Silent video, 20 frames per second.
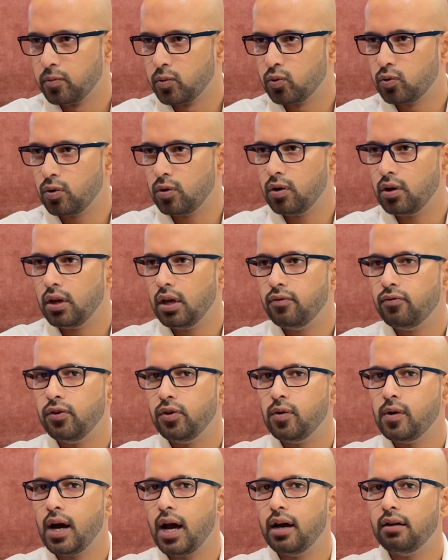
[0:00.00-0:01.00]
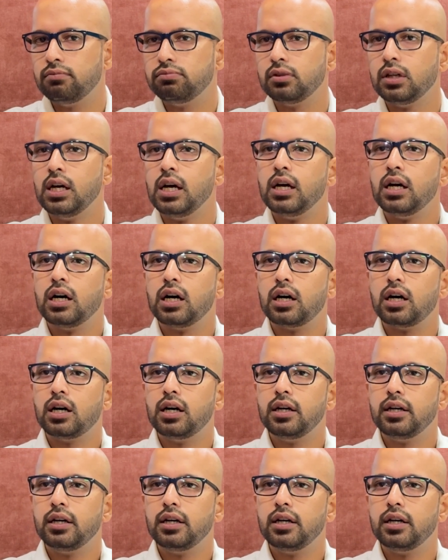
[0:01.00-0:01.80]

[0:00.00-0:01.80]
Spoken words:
So if you have a